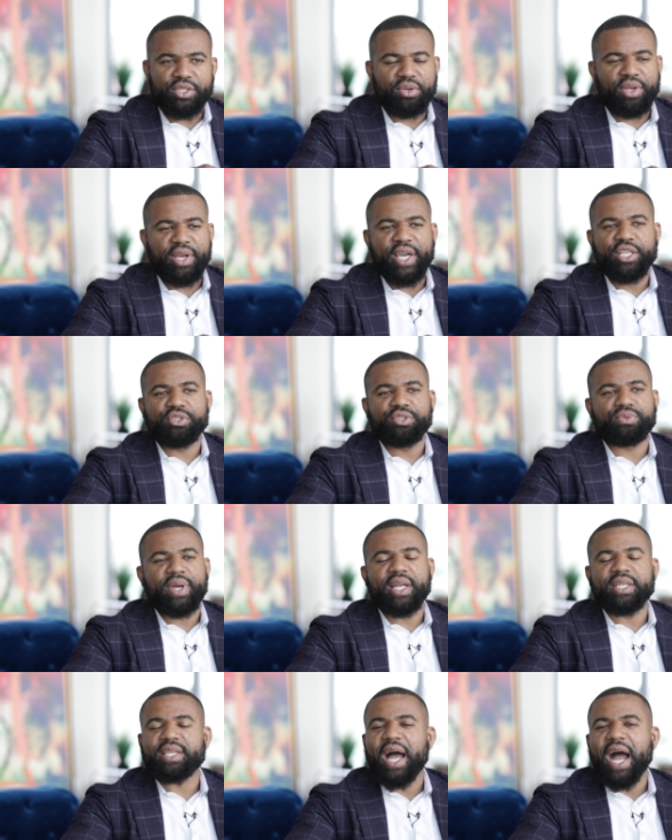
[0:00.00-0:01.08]
So their interest
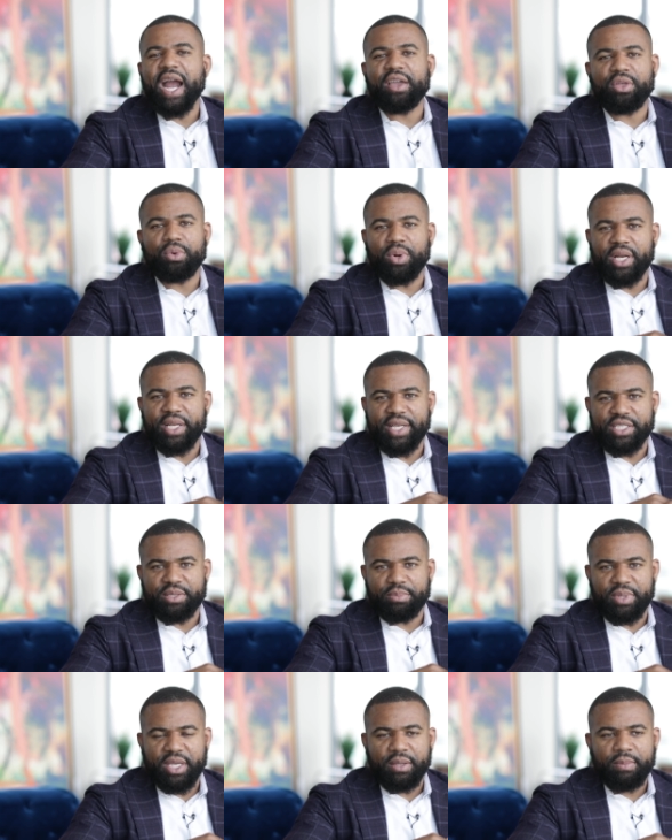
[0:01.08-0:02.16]
rate is higher than what it needs to
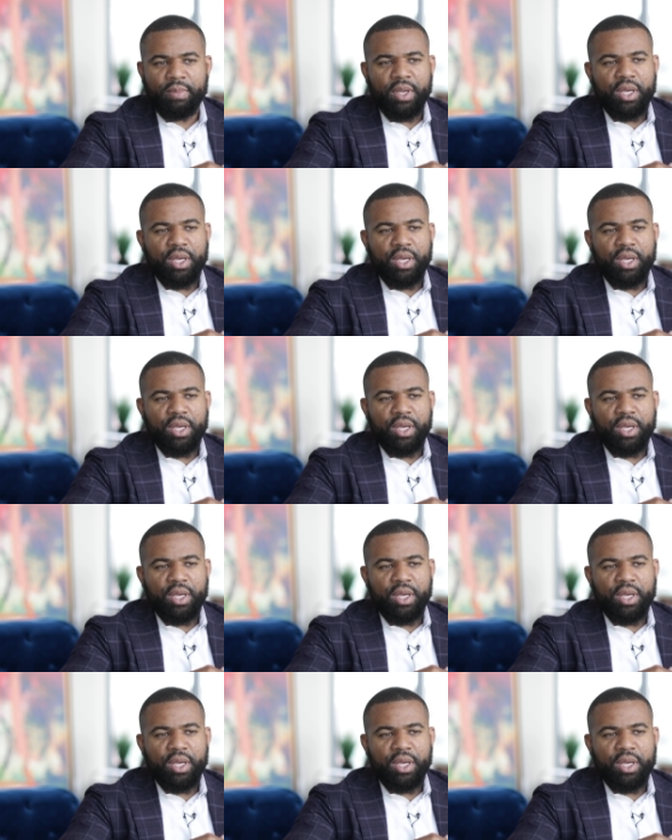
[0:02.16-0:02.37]
be.